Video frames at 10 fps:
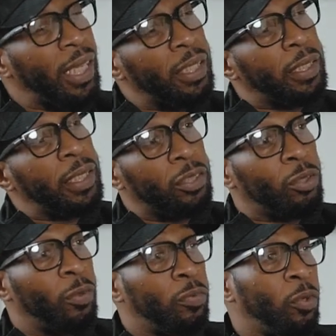ten kids
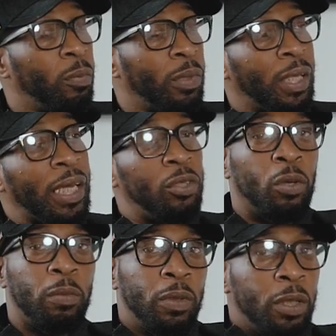clubbed up, lined up.